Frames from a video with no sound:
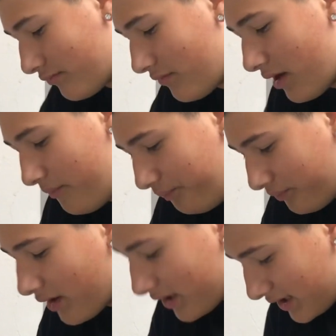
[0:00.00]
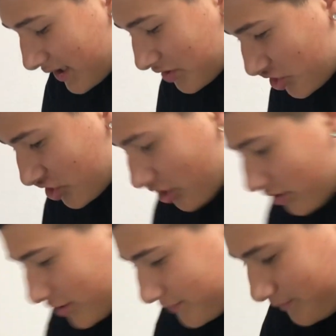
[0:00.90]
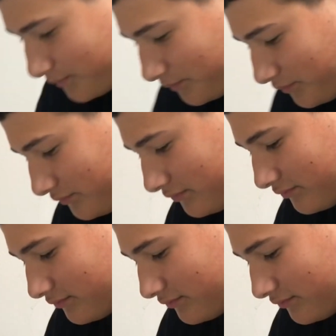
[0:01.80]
salt? Yes, sir. Fine.